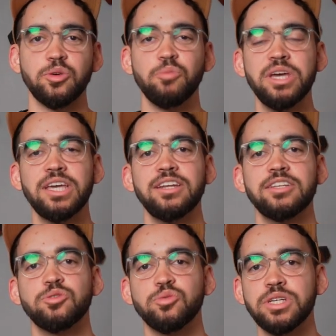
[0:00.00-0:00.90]
So making
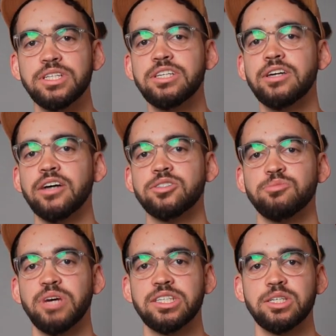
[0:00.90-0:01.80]
it really
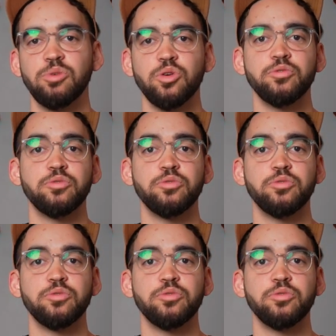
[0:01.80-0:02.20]
customizable